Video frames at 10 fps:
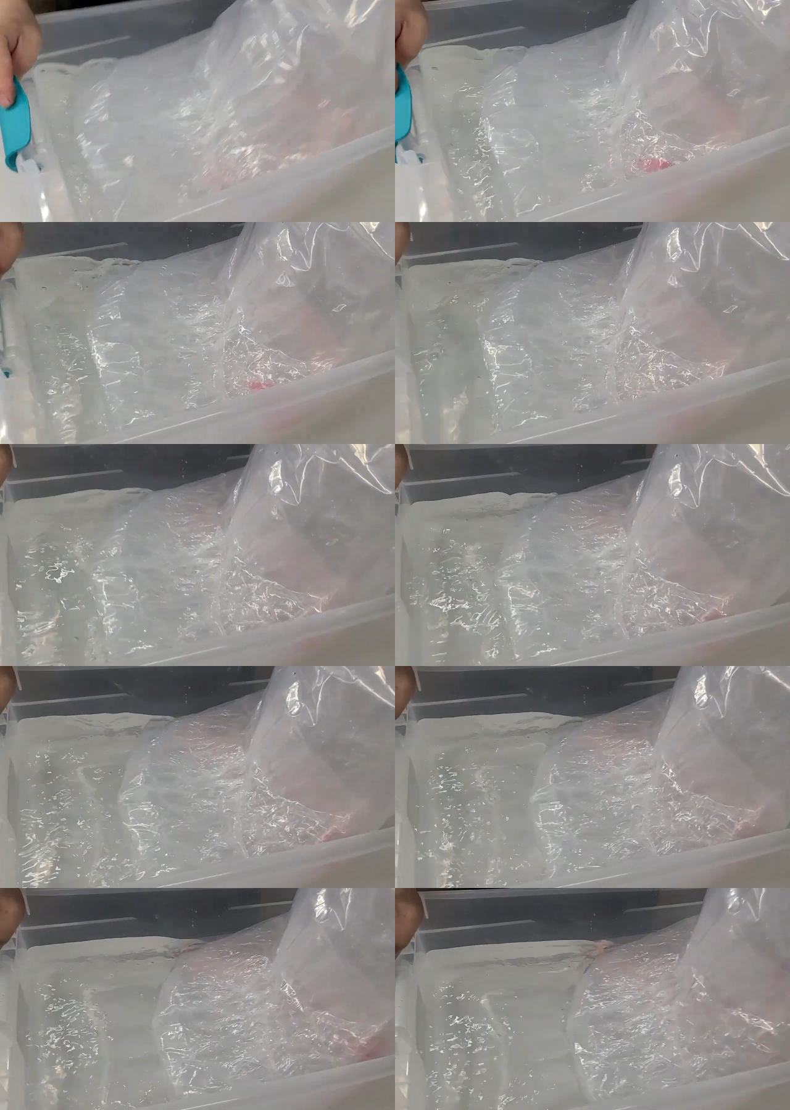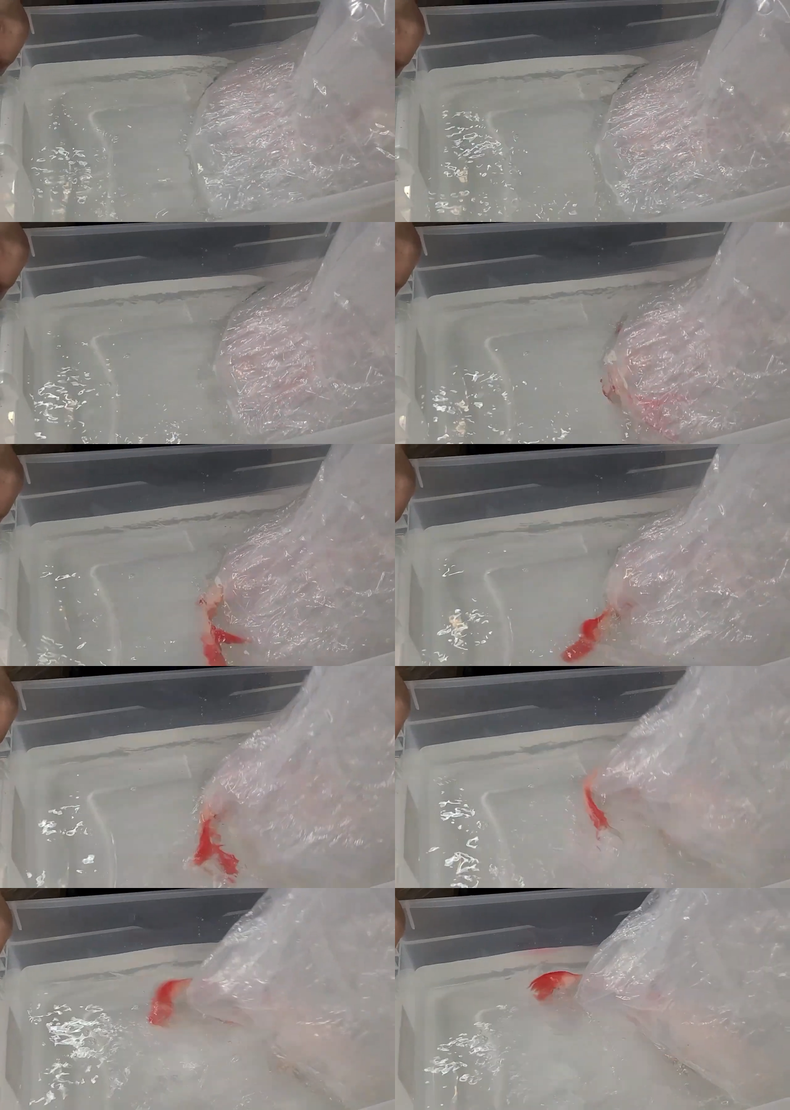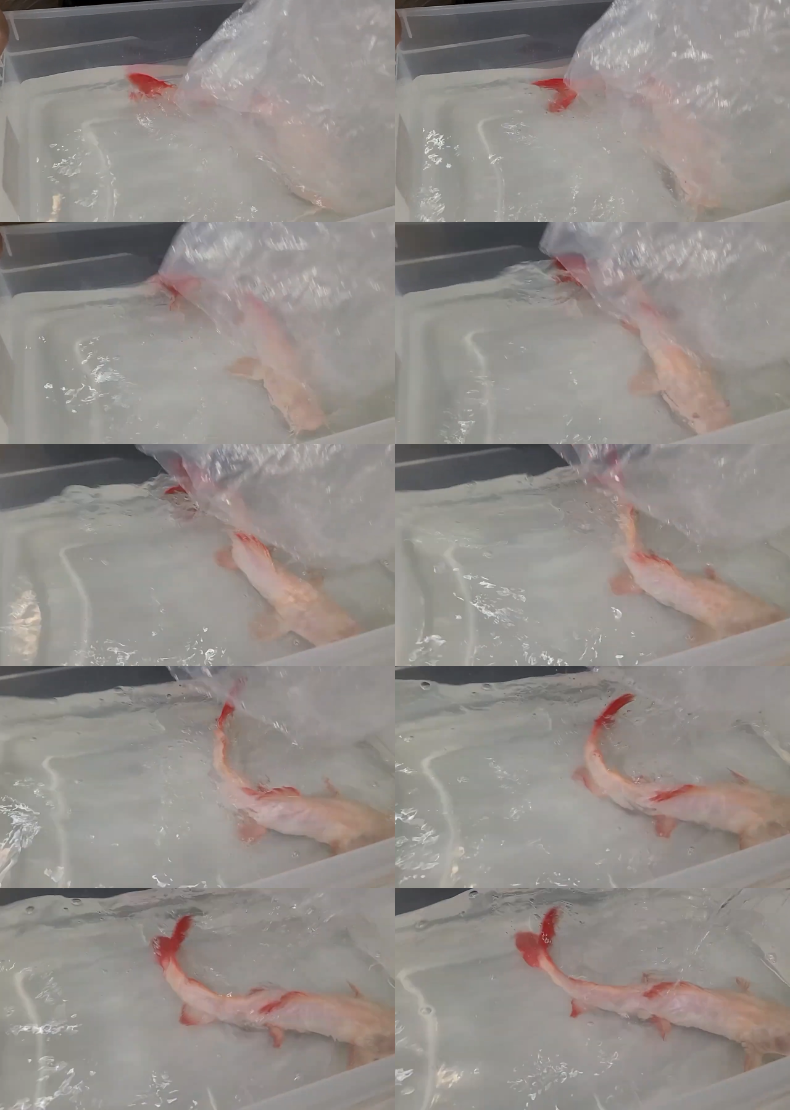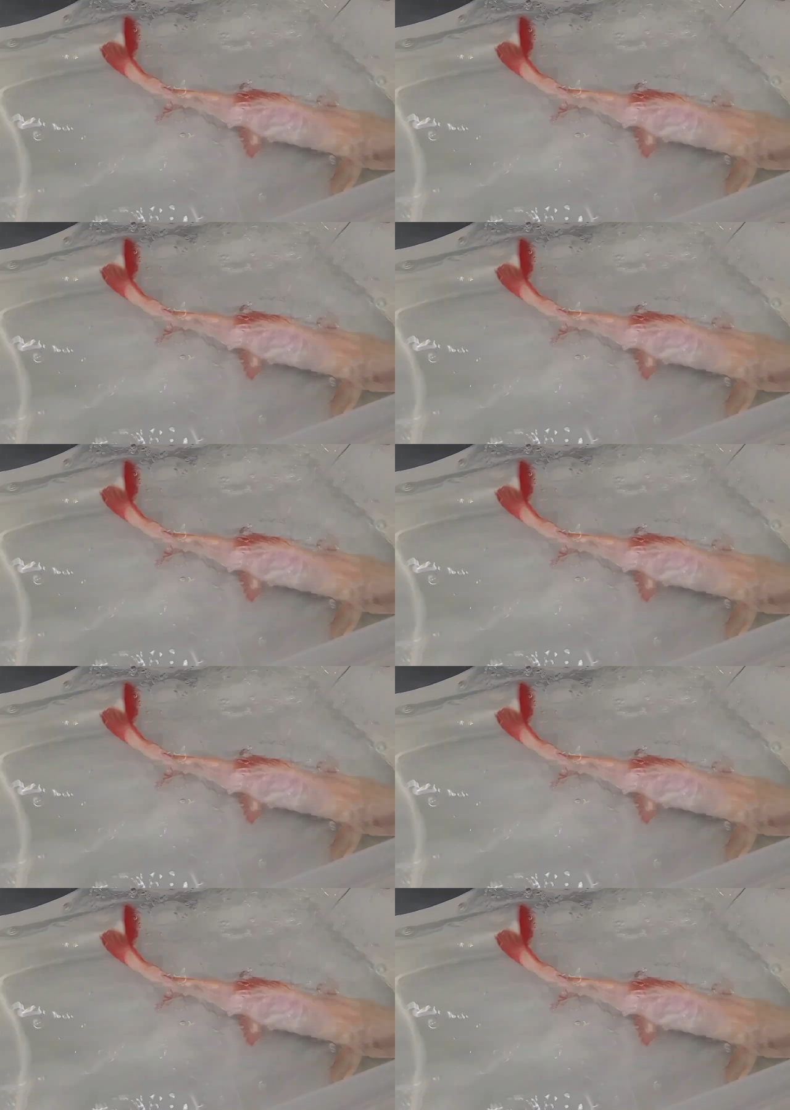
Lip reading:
(no speaker visible)